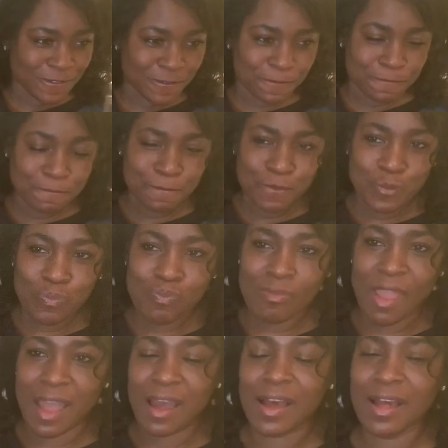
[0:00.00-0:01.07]
Yeah,
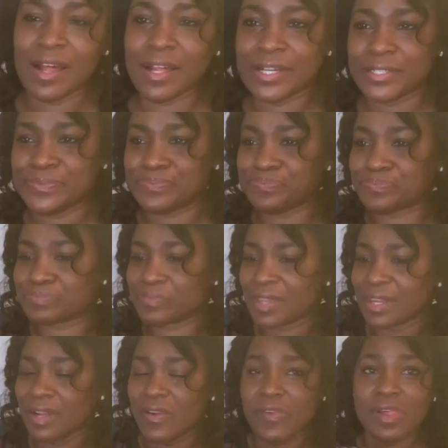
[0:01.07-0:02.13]
that was really
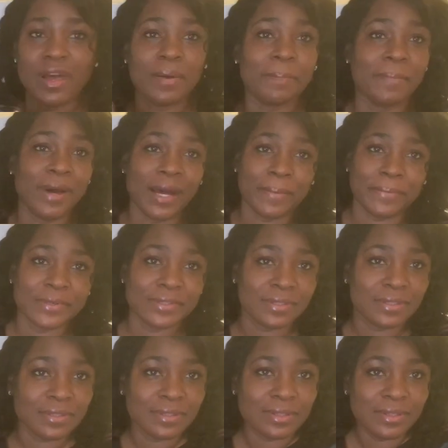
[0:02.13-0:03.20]
challenging, wasn't it? Mama.
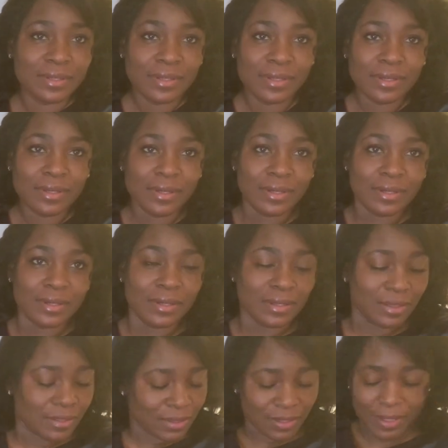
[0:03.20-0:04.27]
Oh my God, it was
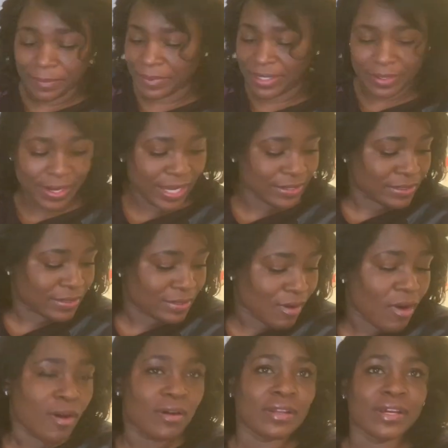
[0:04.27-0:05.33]
horrible. I mean, I got the
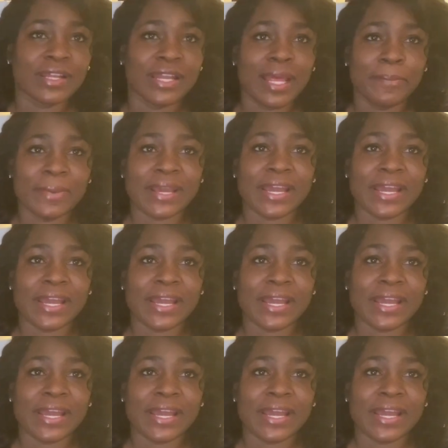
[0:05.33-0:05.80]
dog looking at me.